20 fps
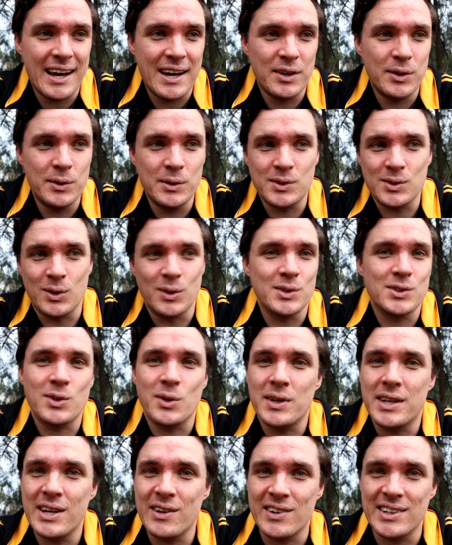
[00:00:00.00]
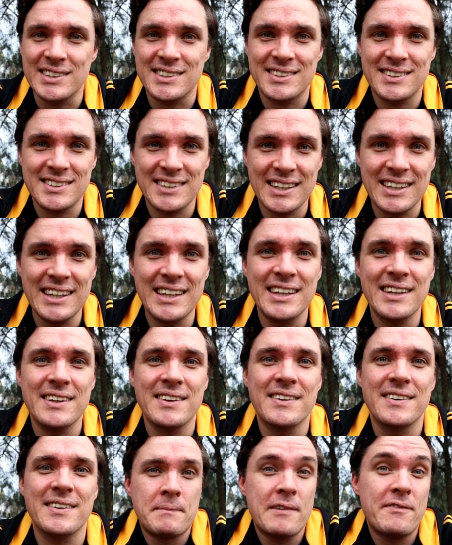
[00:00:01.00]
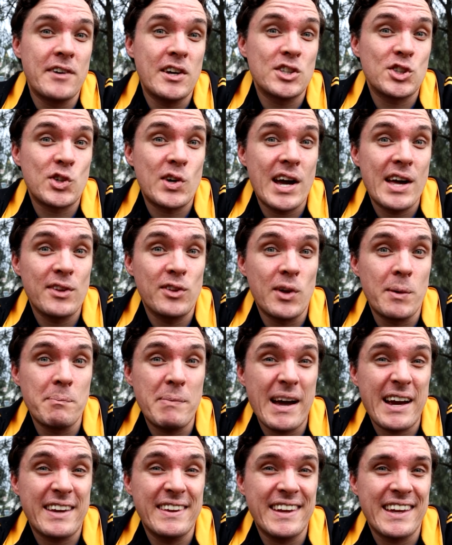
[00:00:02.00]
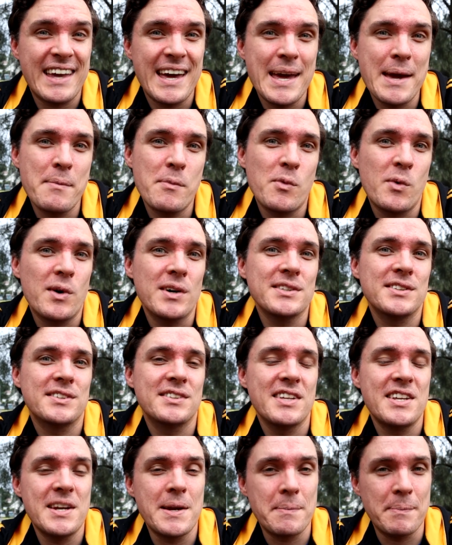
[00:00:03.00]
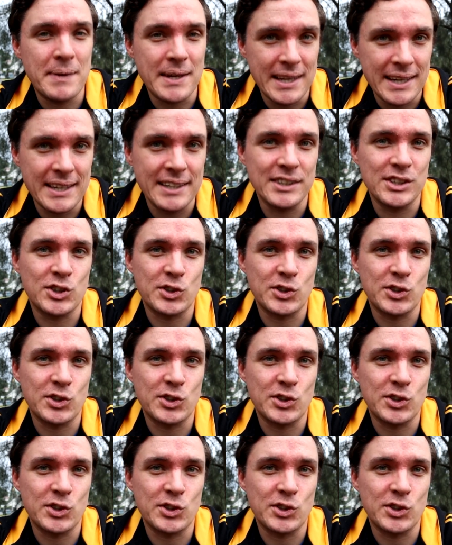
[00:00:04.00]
who's also here in Sydney. My first triathlon back in the game was the Nepean